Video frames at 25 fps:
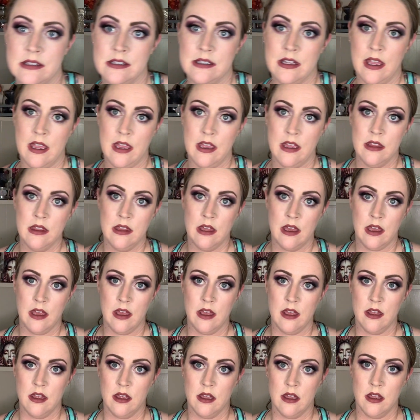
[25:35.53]
say
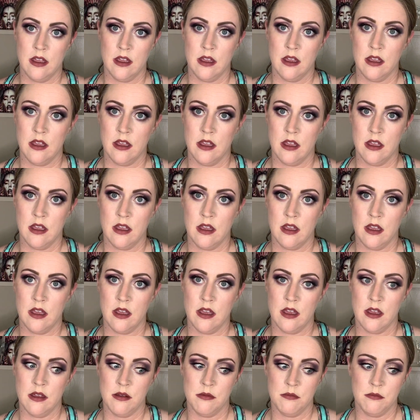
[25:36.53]
that
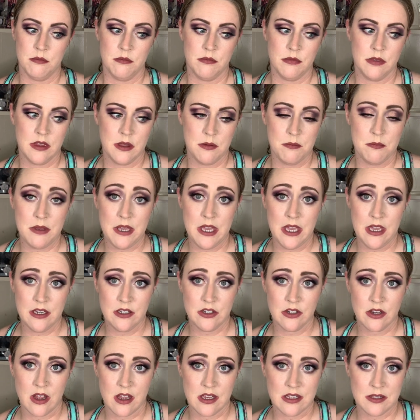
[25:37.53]
the
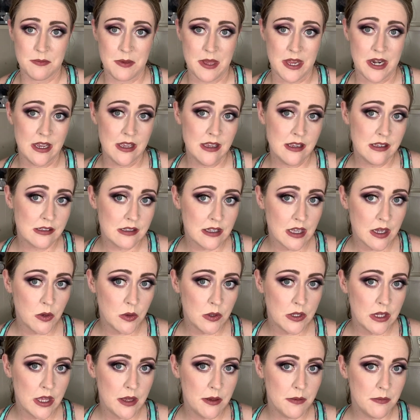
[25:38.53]
BH Cosmetics
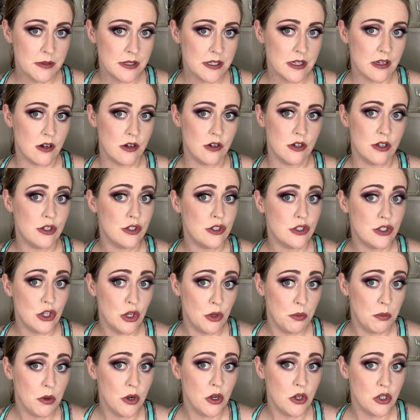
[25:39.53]
liquid lips that are
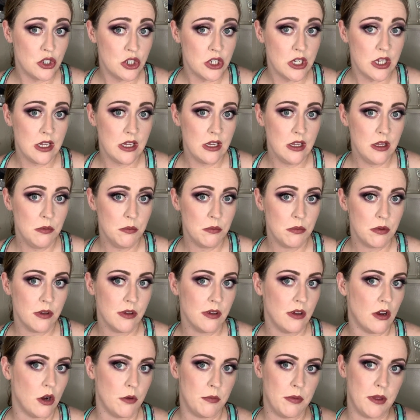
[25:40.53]
super cheap
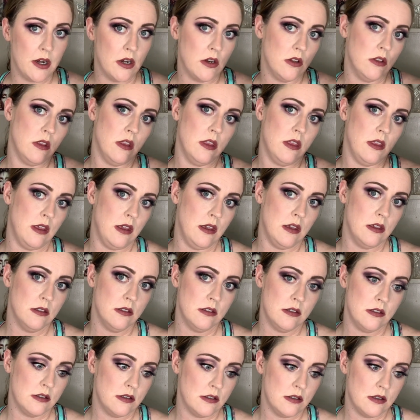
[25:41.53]
are better than
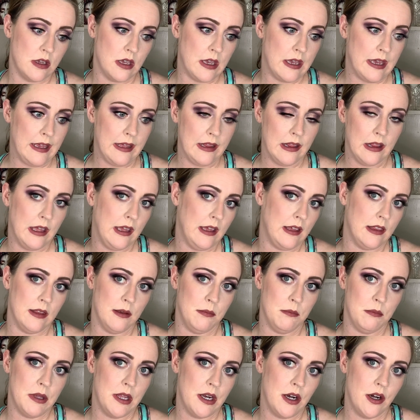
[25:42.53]
these. I like
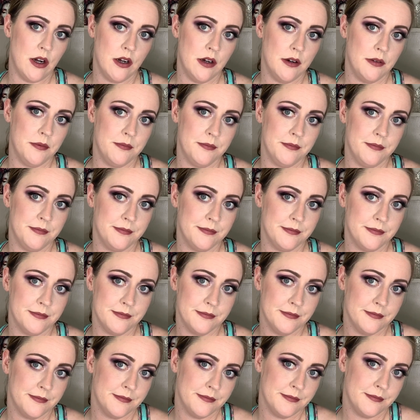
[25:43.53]
them better.
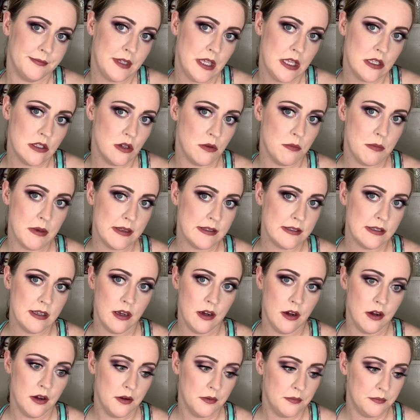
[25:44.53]
These are
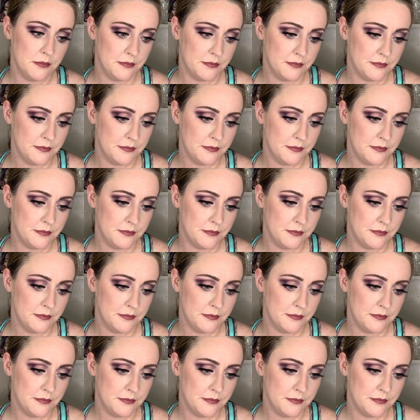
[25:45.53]
messier.